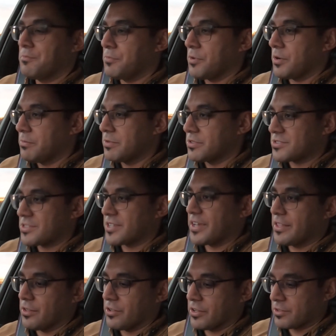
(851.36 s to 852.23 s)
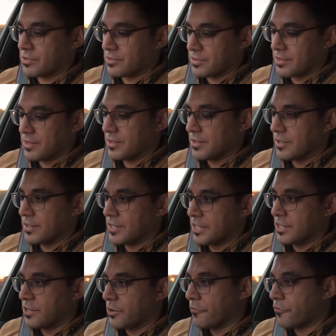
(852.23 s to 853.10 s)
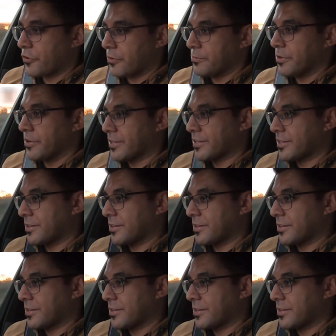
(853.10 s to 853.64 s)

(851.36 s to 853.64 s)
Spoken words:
But I must say, like, you know, from like